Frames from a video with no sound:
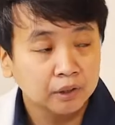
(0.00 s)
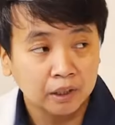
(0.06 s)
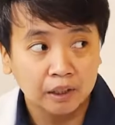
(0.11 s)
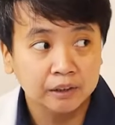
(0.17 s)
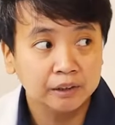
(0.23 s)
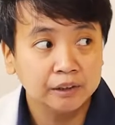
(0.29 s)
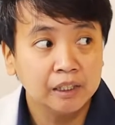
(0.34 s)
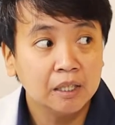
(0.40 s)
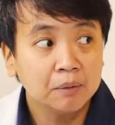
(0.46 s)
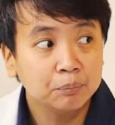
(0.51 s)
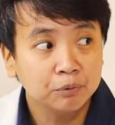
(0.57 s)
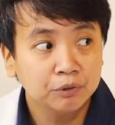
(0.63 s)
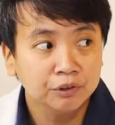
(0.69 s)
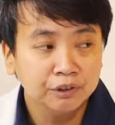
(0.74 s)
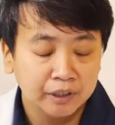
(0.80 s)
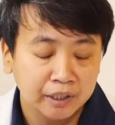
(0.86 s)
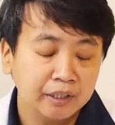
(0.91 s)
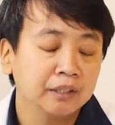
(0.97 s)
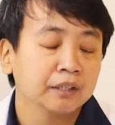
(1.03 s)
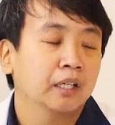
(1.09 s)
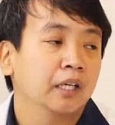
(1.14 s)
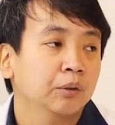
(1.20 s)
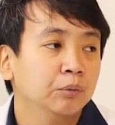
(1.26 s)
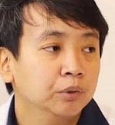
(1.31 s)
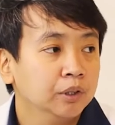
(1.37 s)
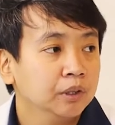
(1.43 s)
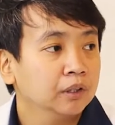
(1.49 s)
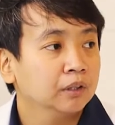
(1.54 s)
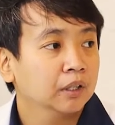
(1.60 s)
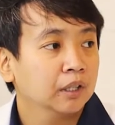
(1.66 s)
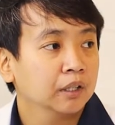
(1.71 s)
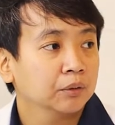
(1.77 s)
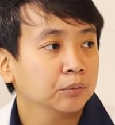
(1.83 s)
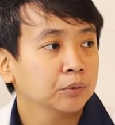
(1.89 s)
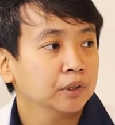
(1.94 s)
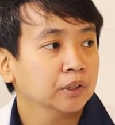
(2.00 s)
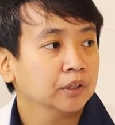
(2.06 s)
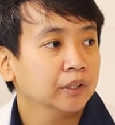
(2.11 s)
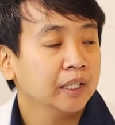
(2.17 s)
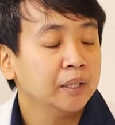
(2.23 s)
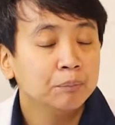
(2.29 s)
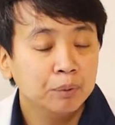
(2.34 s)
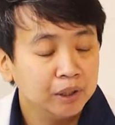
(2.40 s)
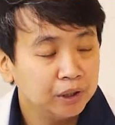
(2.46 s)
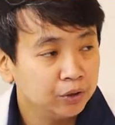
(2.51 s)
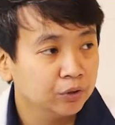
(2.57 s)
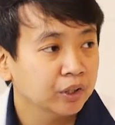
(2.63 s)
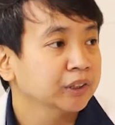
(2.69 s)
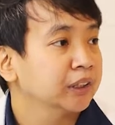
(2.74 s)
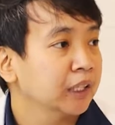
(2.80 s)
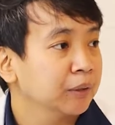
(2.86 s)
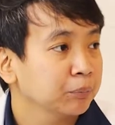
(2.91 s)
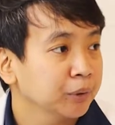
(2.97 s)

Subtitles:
taas gyapon, then I will label you as